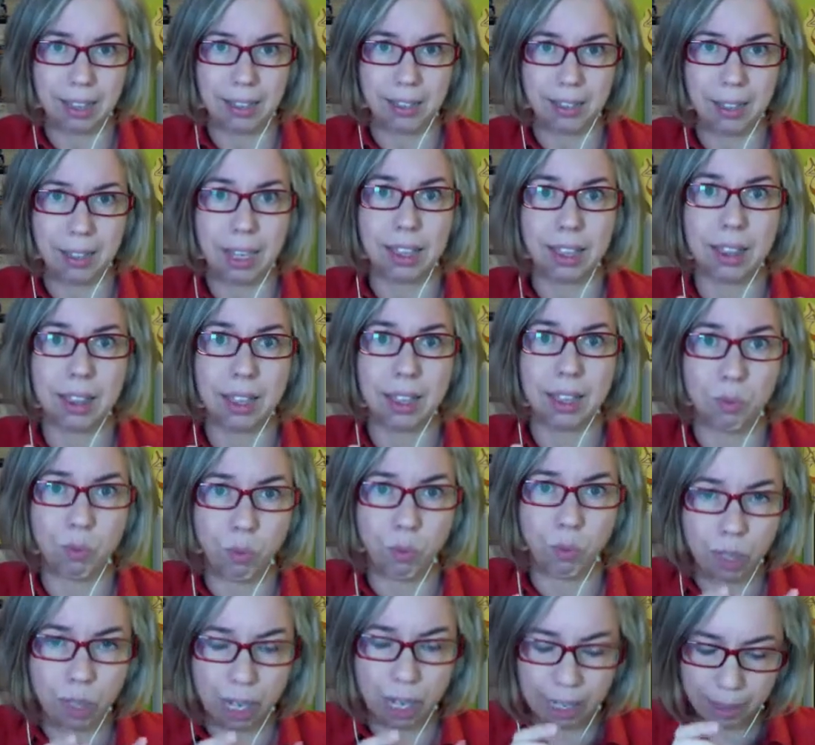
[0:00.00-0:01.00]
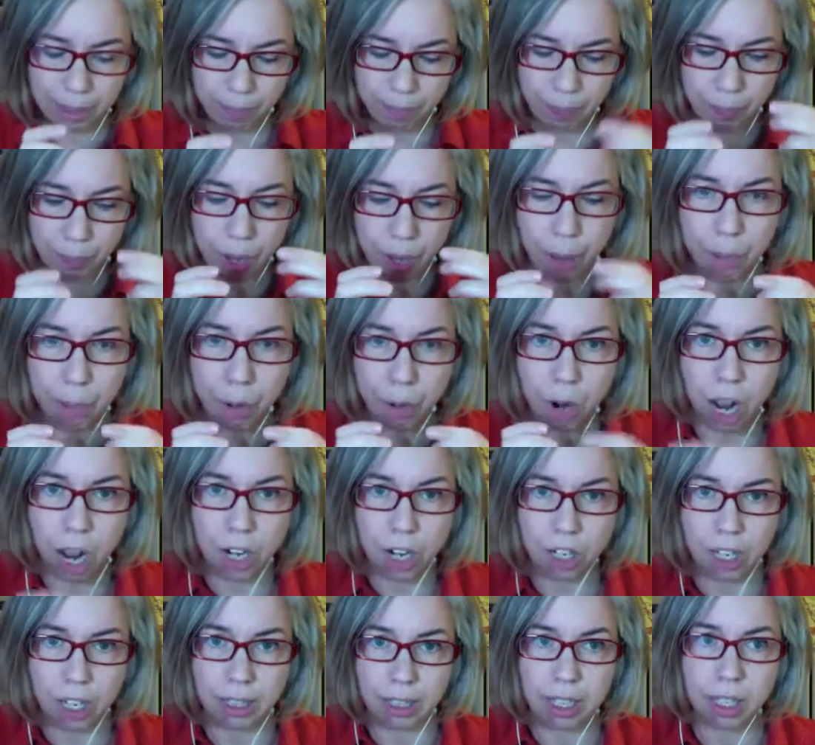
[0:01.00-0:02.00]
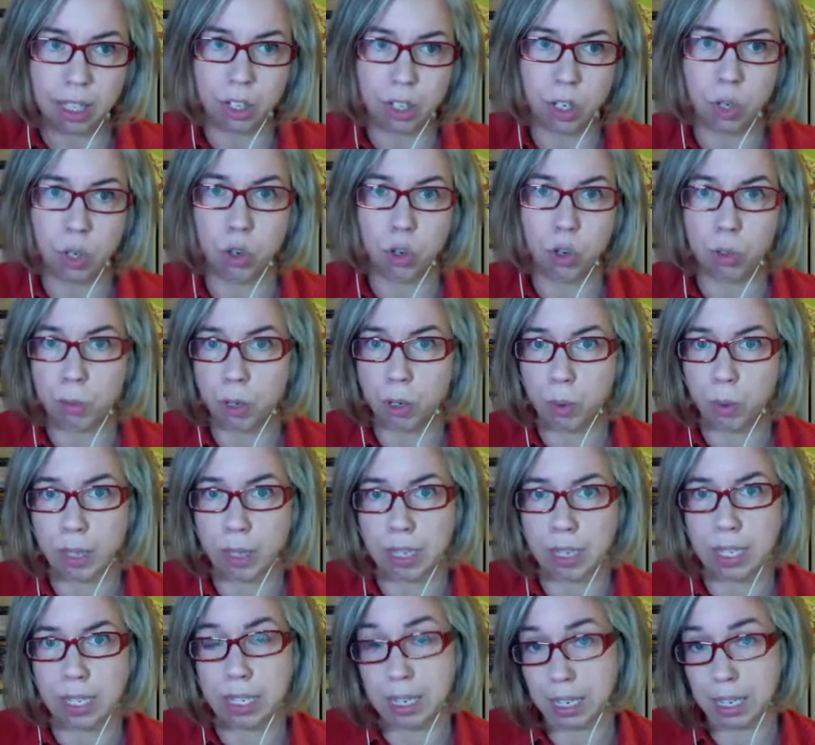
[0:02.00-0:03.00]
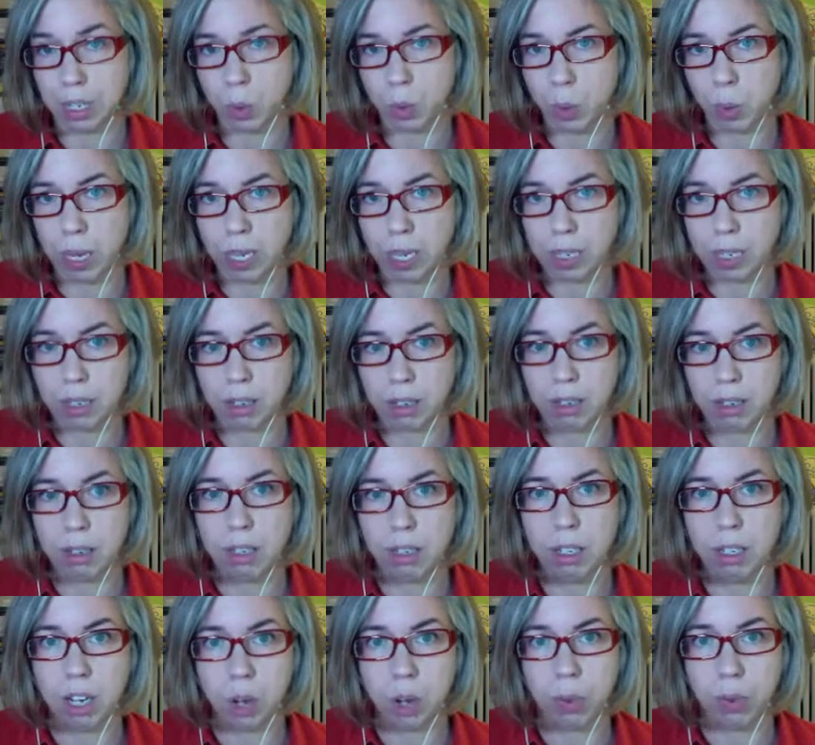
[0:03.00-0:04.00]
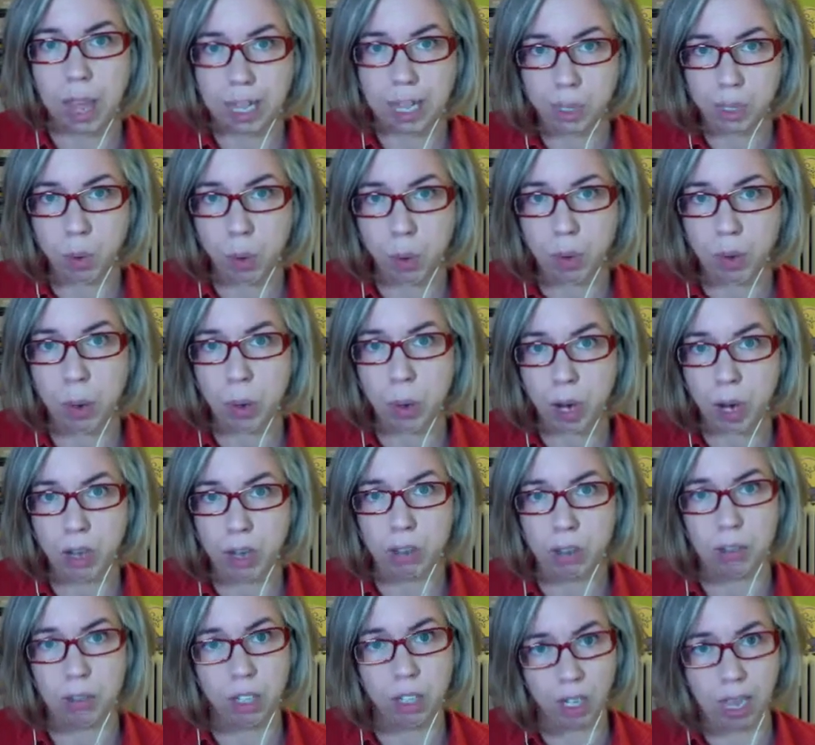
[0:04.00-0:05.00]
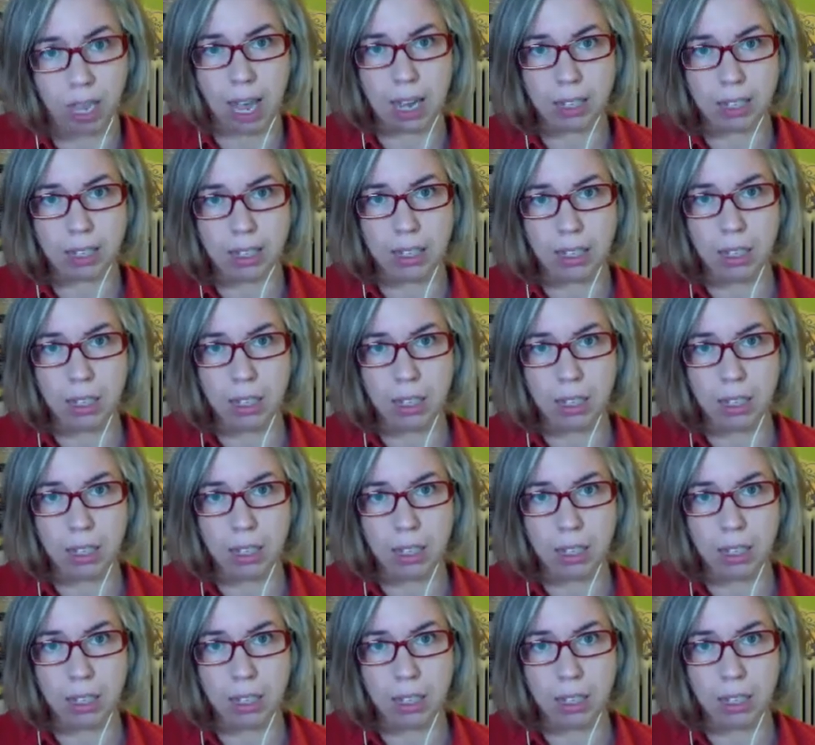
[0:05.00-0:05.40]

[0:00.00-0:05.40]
Like a project that's doable within 6 weeks. That's what we want to look at.